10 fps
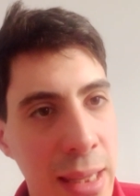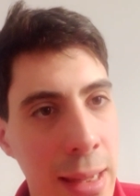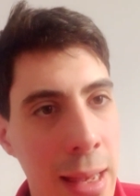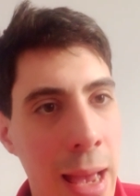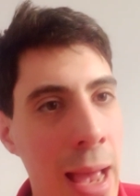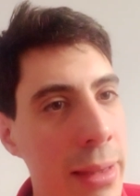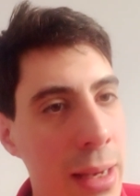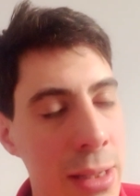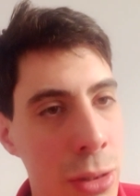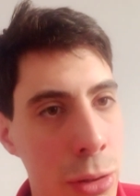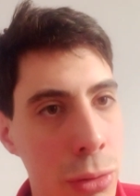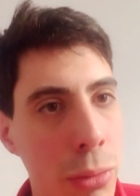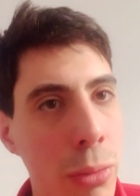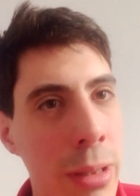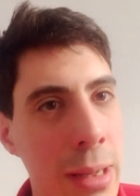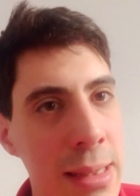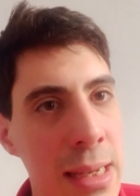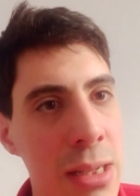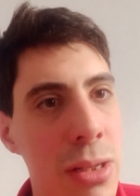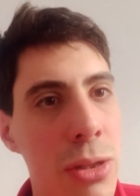uh, anti-social
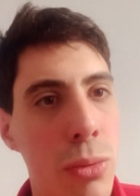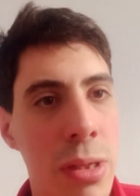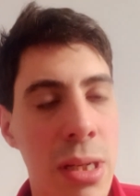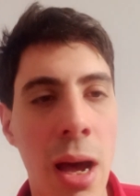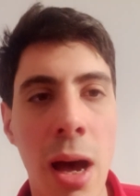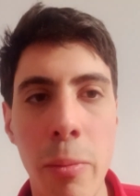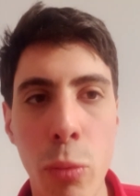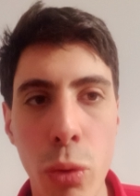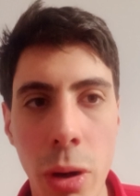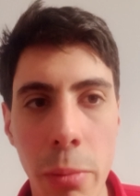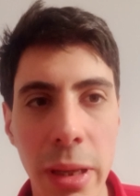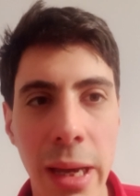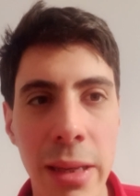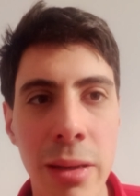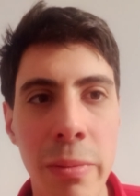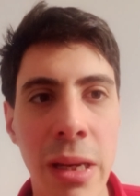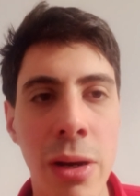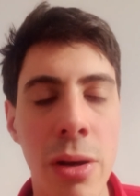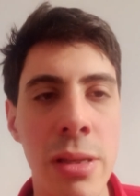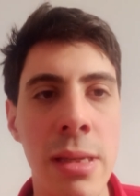organizations which are more complicated
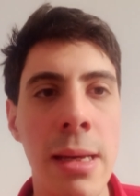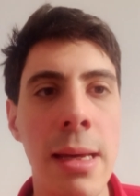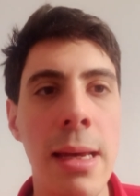because